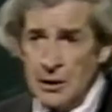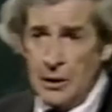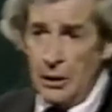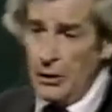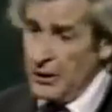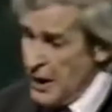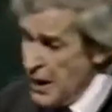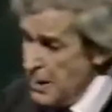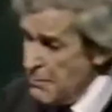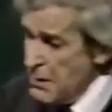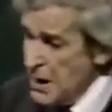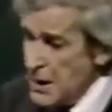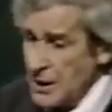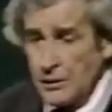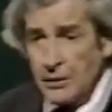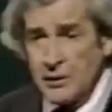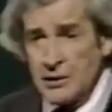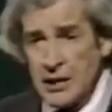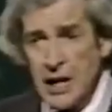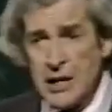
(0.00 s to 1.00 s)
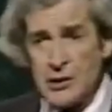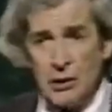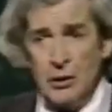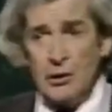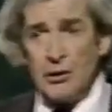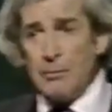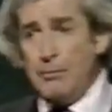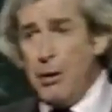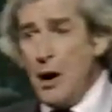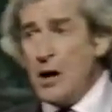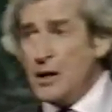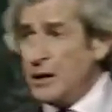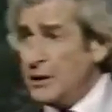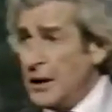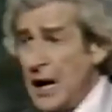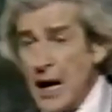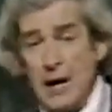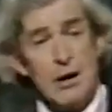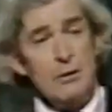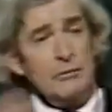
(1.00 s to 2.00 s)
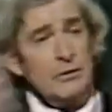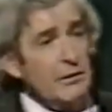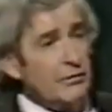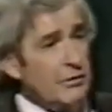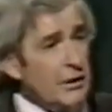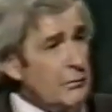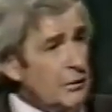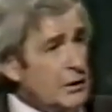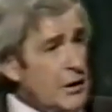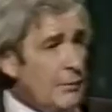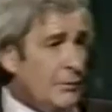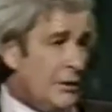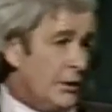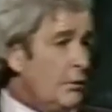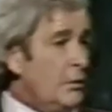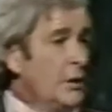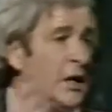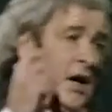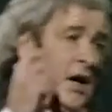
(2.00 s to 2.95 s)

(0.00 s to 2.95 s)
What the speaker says: or a handbag or the satchel or the pocket. Out this thing will come. And they go,